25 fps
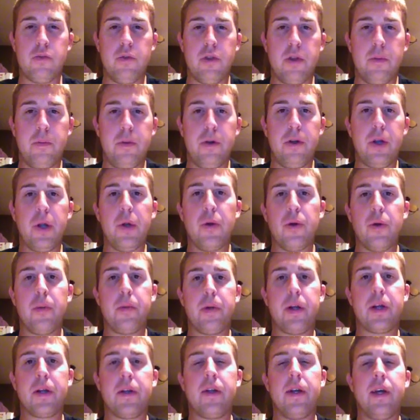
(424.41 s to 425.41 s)
with ability
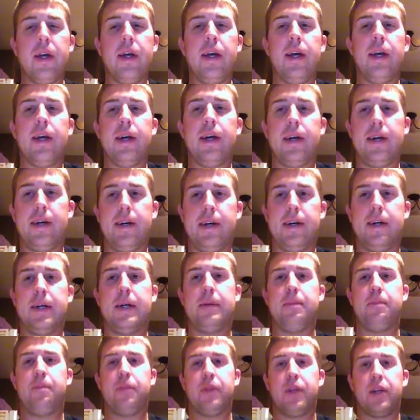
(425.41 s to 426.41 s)
grouping
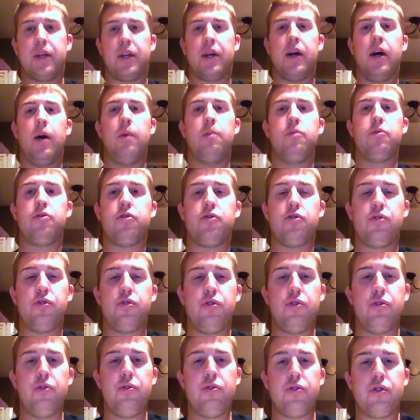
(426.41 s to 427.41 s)
comes
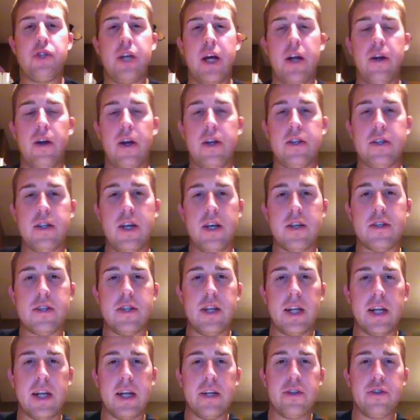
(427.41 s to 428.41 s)
to standardized
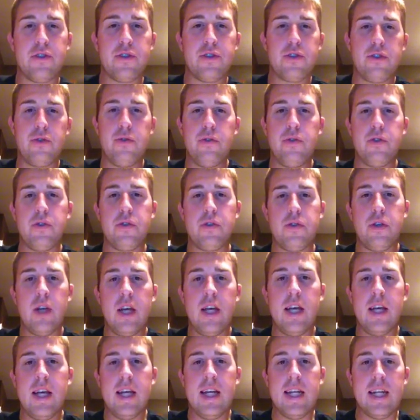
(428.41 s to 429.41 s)
testing and students
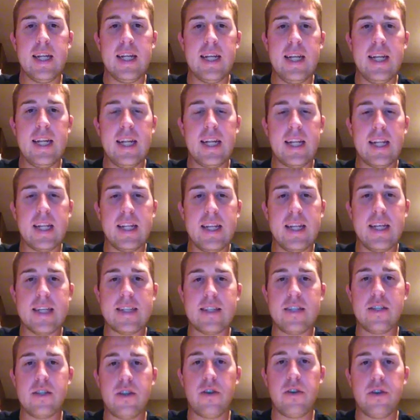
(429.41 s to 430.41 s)
getting the
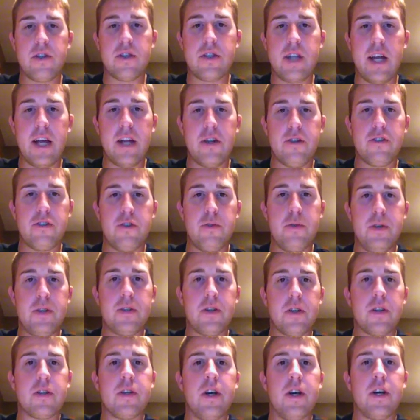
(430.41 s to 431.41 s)
necessary standards to be
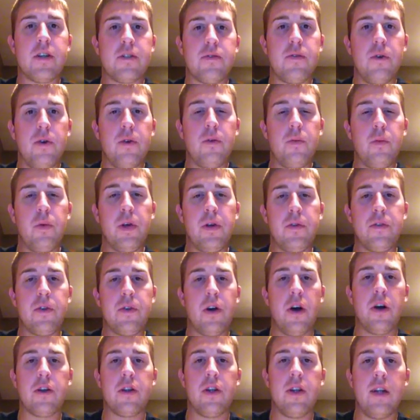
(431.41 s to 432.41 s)
successful. We've
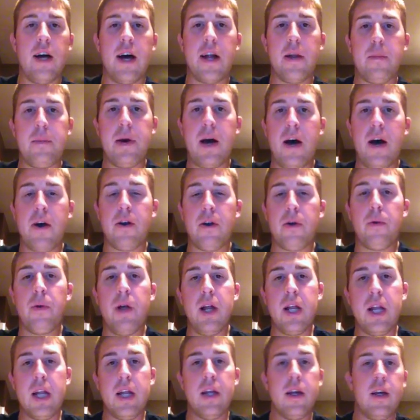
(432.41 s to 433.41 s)
talked a lot about
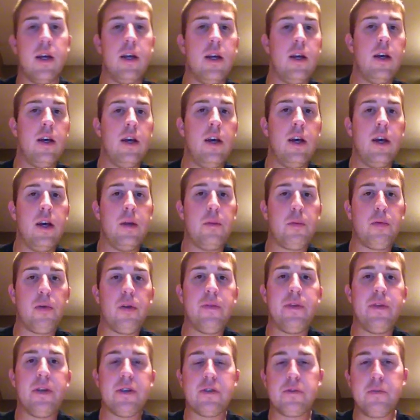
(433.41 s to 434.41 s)
already in
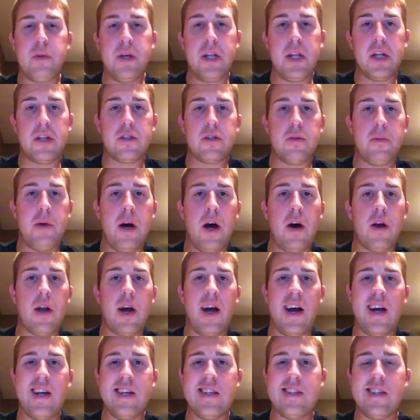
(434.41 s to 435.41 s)
previous meetings about
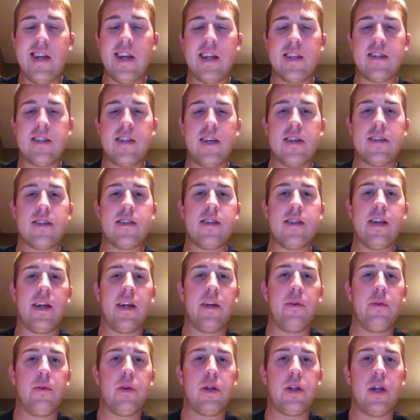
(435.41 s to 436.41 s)
high stakes testing
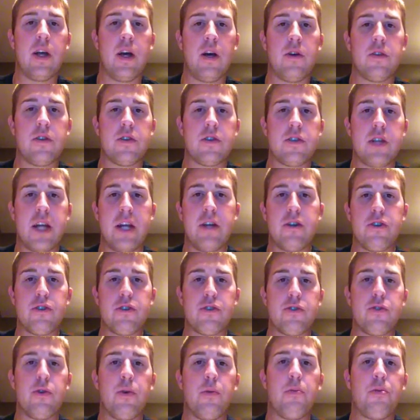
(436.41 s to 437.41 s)
and how the standards
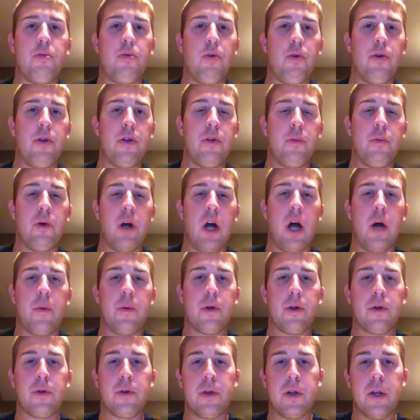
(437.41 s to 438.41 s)
are so important and how
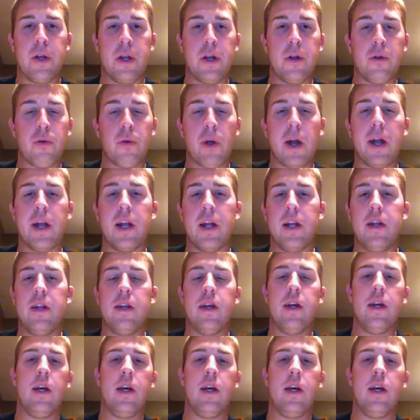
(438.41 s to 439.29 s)
we're being graded,